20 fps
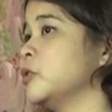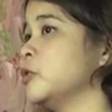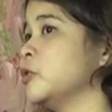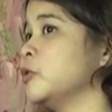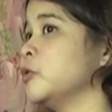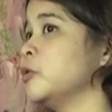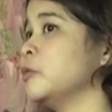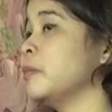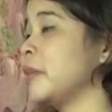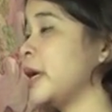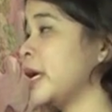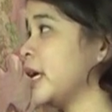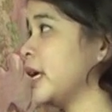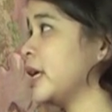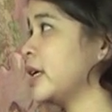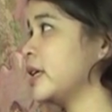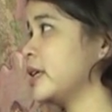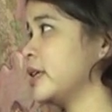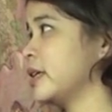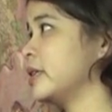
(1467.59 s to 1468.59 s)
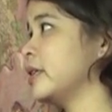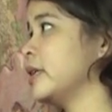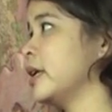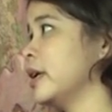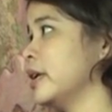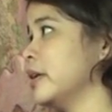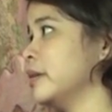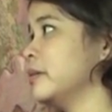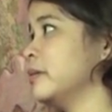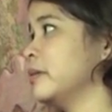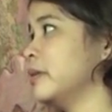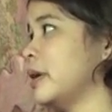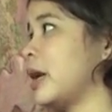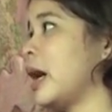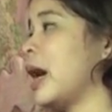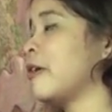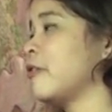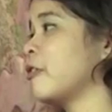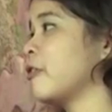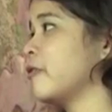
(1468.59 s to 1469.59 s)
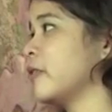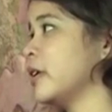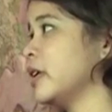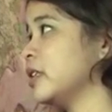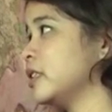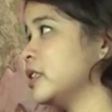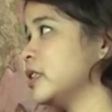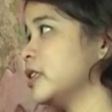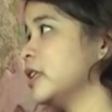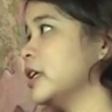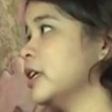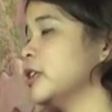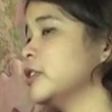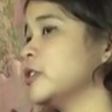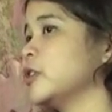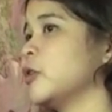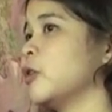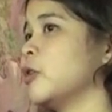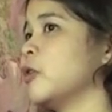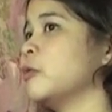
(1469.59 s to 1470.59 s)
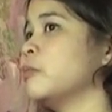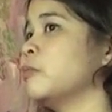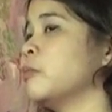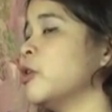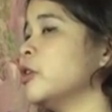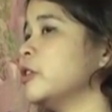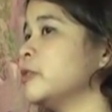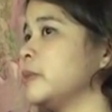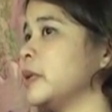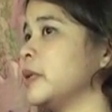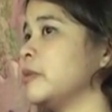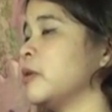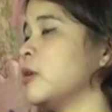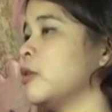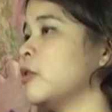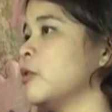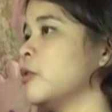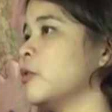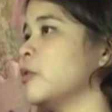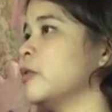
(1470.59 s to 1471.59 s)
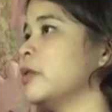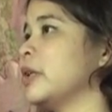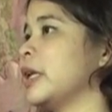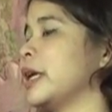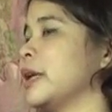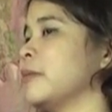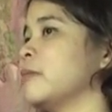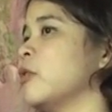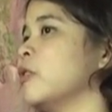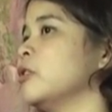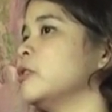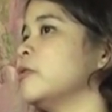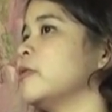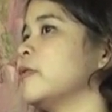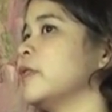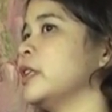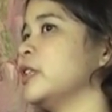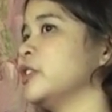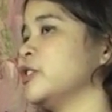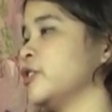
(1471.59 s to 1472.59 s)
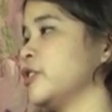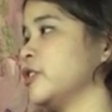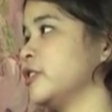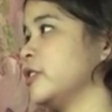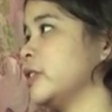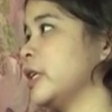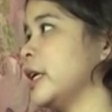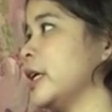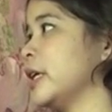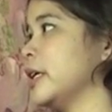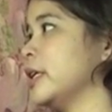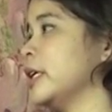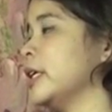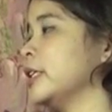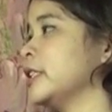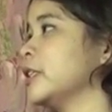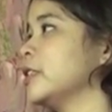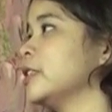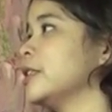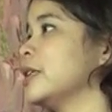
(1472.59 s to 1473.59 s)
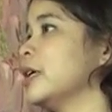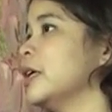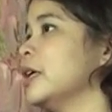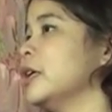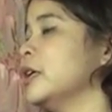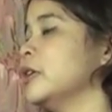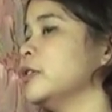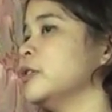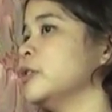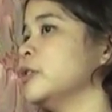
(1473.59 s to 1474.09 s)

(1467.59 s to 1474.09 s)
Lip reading: to make the out of it, so most people, like most villagers, they just